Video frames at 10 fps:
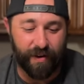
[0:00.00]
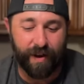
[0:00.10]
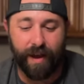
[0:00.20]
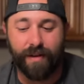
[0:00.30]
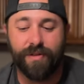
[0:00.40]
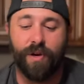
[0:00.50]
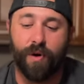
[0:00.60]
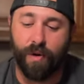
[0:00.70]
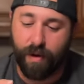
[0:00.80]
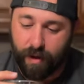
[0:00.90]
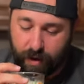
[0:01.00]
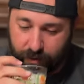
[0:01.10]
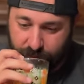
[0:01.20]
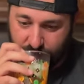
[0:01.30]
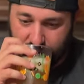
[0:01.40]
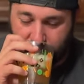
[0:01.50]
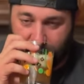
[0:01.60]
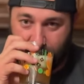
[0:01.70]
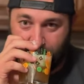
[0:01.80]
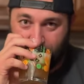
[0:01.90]
Okay. Oh, so no, first
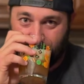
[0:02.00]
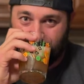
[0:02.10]
one.